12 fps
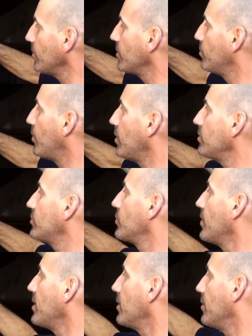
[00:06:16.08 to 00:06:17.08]
on the ball
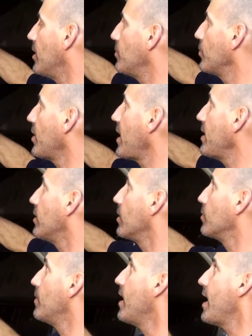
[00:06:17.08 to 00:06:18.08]
joint on the upper
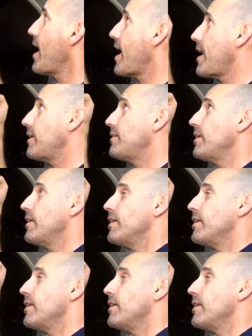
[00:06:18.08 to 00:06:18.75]
A-arm and